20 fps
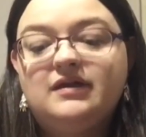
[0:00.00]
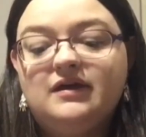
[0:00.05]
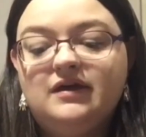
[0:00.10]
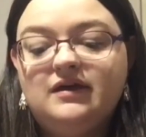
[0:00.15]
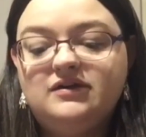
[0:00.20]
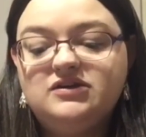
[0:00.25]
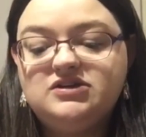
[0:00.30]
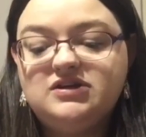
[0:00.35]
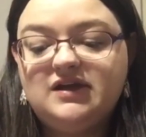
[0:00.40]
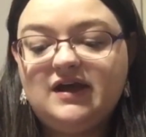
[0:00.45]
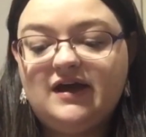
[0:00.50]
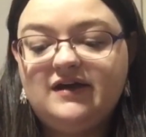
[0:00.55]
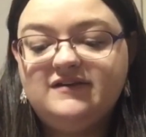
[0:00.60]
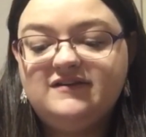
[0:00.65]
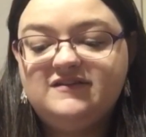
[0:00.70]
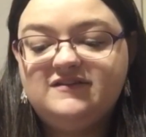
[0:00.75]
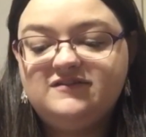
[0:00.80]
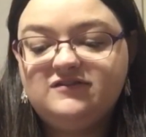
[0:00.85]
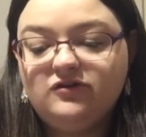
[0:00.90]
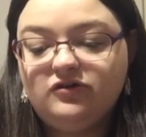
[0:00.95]
She has
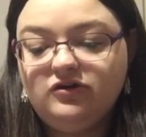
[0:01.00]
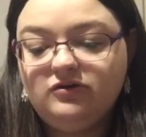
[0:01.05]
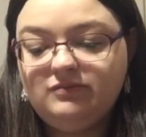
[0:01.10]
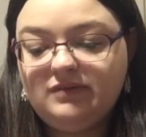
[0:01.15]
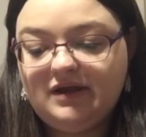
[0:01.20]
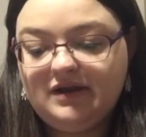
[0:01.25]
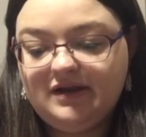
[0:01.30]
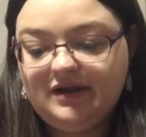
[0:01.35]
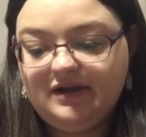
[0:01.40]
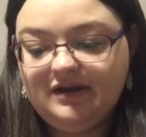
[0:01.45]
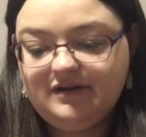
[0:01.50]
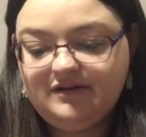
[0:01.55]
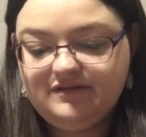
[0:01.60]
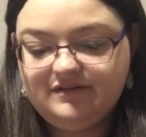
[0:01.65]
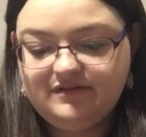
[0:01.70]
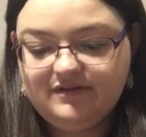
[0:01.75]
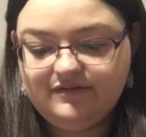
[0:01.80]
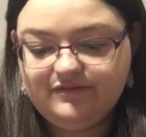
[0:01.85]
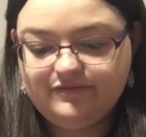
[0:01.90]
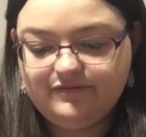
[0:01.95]
so many
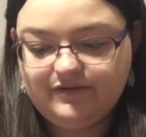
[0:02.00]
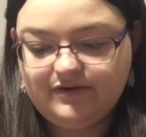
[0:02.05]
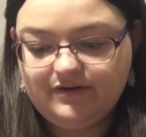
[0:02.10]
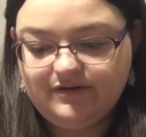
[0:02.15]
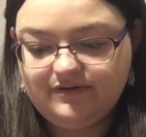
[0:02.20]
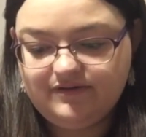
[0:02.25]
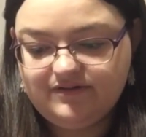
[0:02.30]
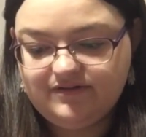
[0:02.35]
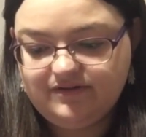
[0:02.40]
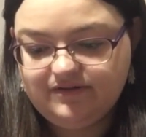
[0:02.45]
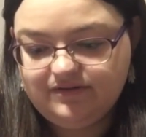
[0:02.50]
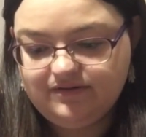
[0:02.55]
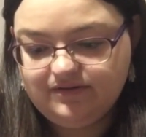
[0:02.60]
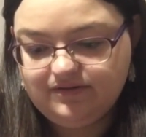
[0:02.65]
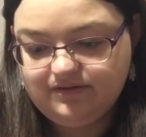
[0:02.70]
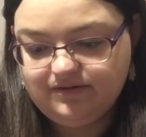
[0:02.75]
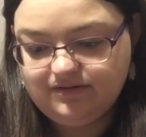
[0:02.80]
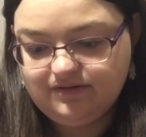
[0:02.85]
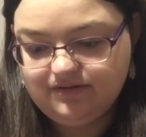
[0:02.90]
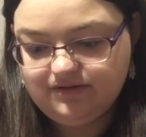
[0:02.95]
different
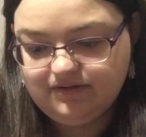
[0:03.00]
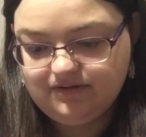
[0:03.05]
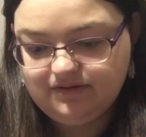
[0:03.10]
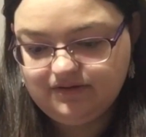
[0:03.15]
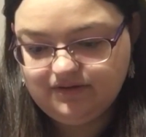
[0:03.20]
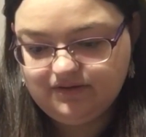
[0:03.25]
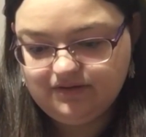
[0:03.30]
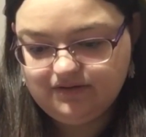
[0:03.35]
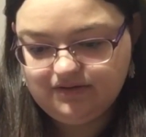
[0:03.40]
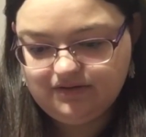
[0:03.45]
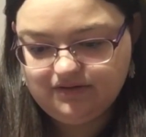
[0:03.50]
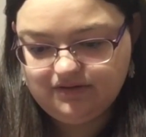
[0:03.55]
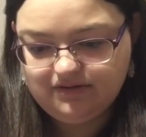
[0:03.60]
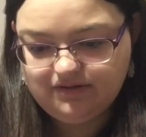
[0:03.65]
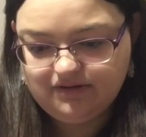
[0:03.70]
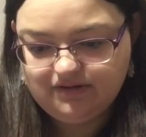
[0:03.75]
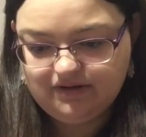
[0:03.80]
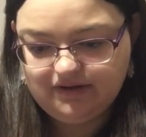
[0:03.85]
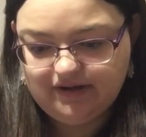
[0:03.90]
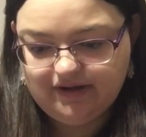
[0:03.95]

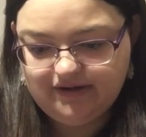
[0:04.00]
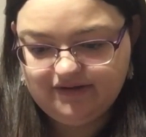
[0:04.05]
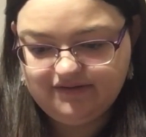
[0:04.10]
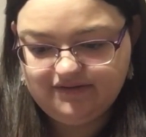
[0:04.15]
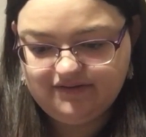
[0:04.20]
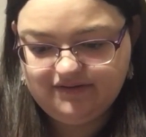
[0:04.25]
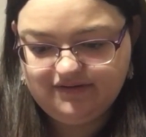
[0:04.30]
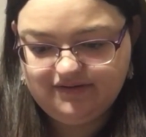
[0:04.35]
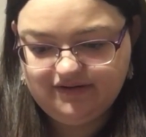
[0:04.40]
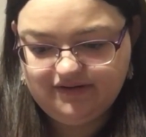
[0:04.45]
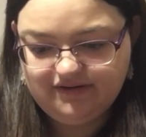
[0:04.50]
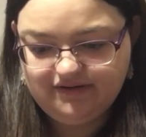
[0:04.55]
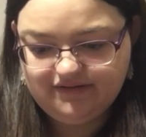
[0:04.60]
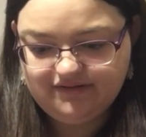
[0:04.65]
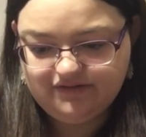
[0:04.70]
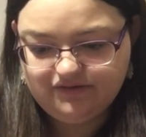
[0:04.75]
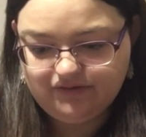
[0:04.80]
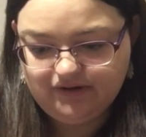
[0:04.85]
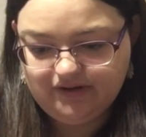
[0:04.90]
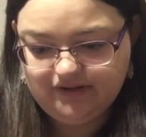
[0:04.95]
ideas.
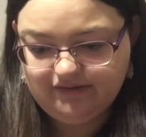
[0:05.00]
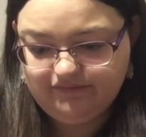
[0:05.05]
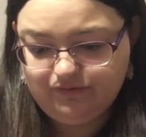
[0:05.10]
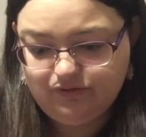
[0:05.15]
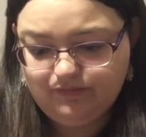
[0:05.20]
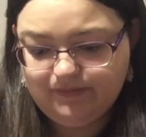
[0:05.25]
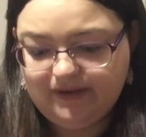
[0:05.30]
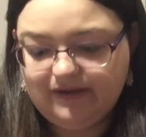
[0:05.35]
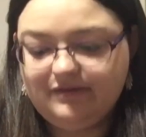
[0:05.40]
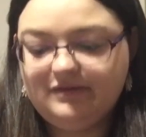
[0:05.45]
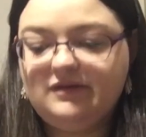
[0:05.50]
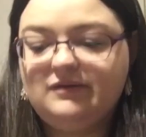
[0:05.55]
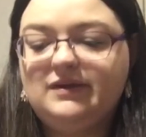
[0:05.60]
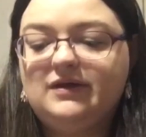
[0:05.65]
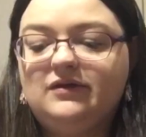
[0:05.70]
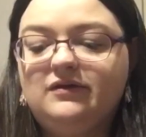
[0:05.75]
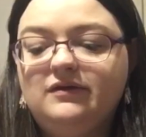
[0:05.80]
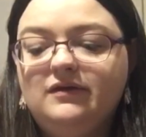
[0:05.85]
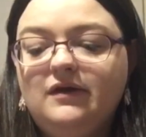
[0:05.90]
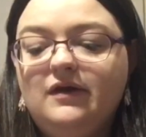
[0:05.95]
Sorry, they've all been, there we go.
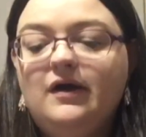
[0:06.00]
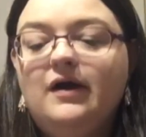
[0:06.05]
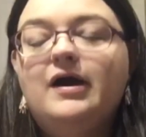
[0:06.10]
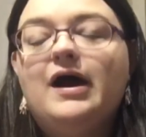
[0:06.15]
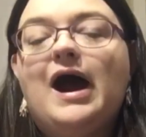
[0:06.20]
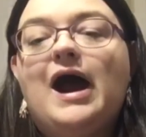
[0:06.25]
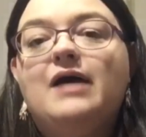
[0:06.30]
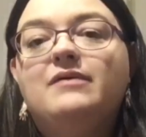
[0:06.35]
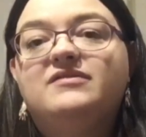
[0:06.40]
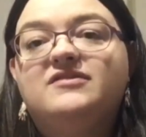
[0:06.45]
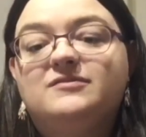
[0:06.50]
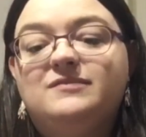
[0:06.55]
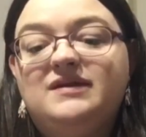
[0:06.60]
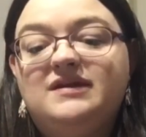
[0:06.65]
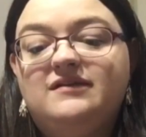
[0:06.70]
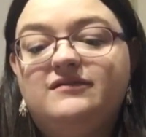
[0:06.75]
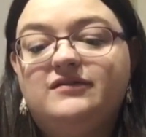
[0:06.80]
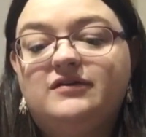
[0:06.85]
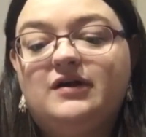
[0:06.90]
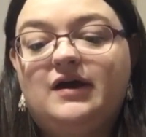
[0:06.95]
So many
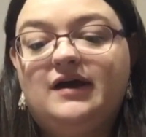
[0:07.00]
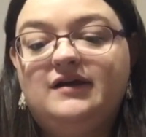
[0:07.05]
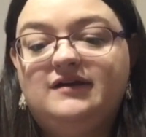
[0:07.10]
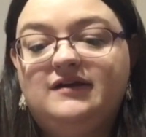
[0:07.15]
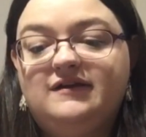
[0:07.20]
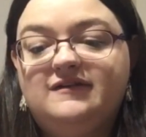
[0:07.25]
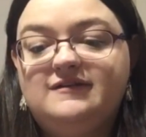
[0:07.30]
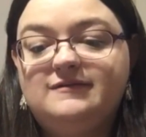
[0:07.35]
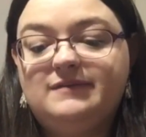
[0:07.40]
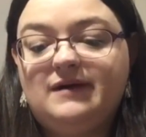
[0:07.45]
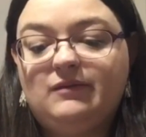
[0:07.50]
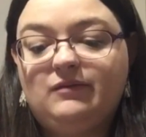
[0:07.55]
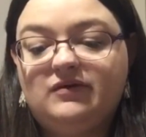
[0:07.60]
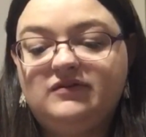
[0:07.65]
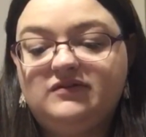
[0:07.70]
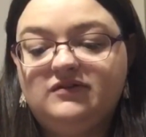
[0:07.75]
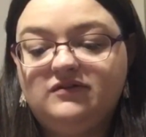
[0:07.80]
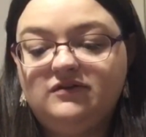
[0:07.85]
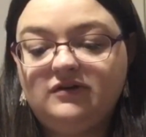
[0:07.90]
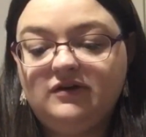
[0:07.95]
different ideas about what to
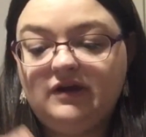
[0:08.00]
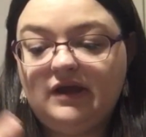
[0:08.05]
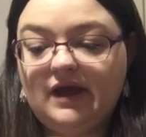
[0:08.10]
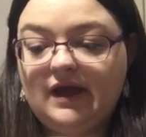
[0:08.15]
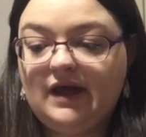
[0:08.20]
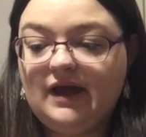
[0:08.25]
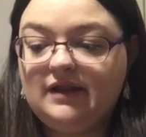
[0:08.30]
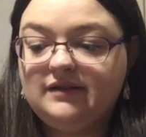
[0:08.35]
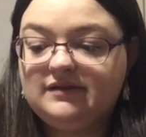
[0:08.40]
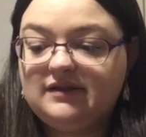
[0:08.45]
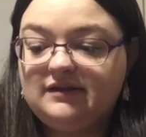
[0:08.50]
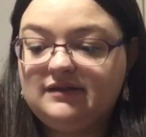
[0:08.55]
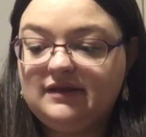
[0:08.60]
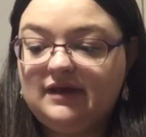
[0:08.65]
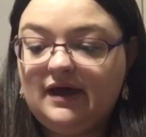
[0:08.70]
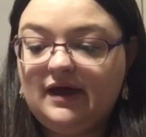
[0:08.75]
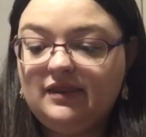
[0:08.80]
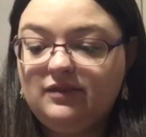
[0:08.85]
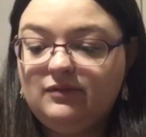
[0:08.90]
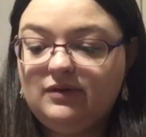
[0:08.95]
do. And then the
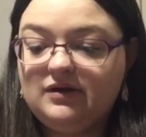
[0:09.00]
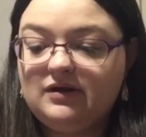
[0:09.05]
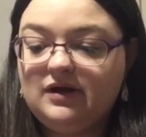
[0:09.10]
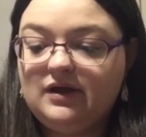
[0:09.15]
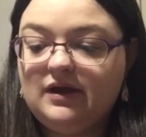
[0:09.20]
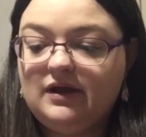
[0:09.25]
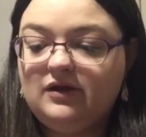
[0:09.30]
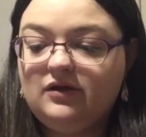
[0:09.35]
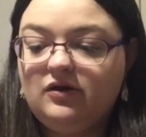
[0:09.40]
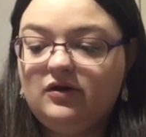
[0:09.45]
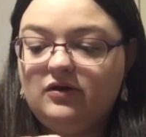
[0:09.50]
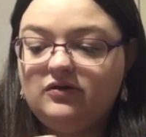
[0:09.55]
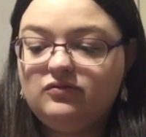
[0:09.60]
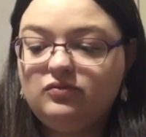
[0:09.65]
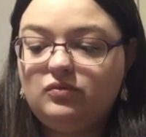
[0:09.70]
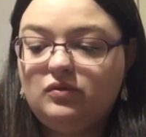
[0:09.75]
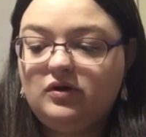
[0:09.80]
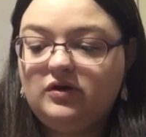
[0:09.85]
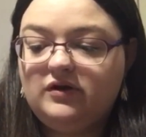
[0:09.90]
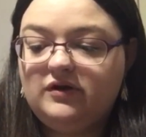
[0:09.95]
other one I got
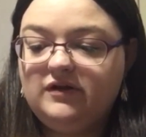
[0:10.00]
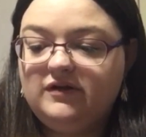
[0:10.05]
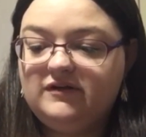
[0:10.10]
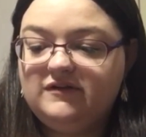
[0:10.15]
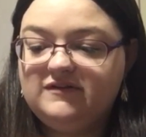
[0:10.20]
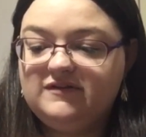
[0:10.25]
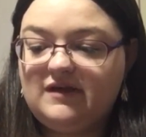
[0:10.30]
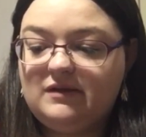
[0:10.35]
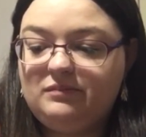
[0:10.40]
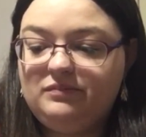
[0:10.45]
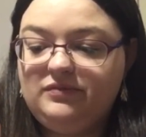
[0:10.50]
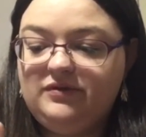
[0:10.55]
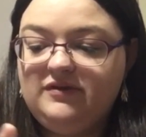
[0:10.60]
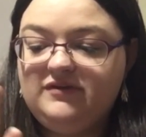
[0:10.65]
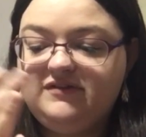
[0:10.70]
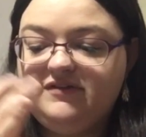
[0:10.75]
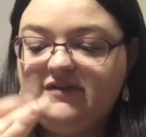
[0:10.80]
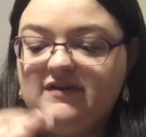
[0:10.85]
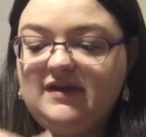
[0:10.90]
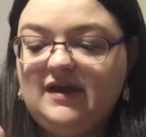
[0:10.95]
was
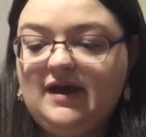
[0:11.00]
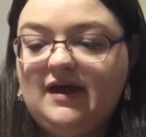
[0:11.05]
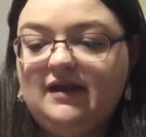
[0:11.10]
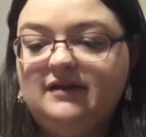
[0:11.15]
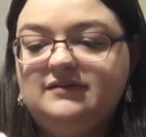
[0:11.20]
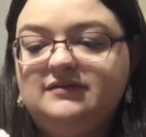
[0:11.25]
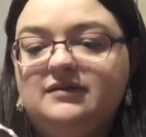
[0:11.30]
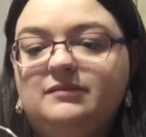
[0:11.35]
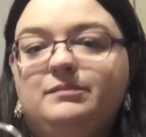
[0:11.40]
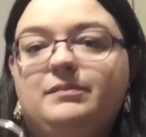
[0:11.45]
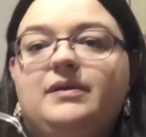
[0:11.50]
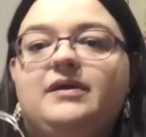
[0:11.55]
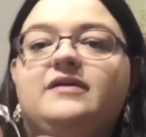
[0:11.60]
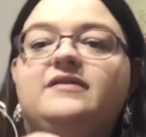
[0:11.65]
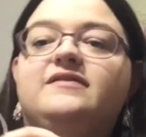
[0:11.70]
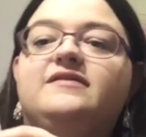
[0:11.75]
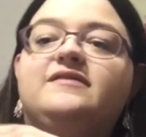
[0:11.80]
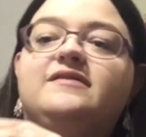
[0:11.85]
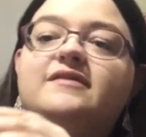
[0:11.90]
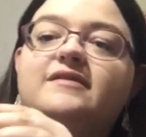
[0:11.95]
Beauty and the
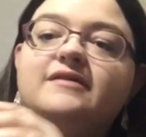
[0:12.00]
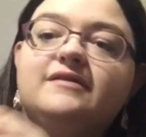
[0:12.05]
Beast.